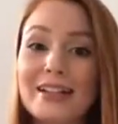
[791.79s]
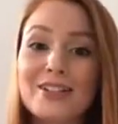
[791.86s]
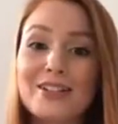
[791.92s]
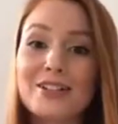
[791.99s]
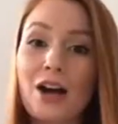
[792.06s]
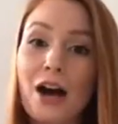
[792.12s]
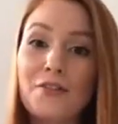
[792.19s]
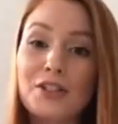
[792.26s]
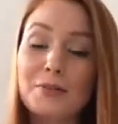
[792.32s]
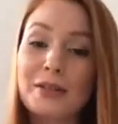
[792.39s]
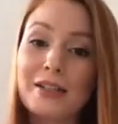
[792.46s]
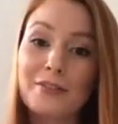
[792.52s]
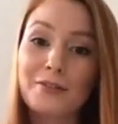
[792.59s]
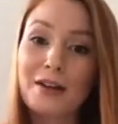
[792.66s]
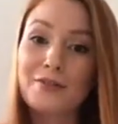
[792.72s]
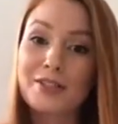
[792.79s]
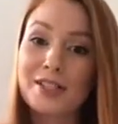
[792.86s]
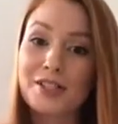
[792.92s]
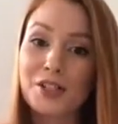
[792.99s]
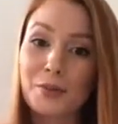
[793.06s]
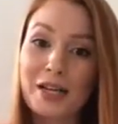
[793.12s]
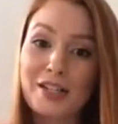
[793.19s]
That does not have to be your forever
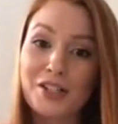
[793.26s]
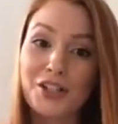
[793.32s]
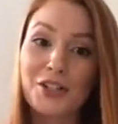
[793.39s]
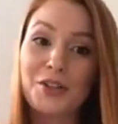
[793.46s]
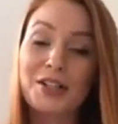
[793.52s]
situation.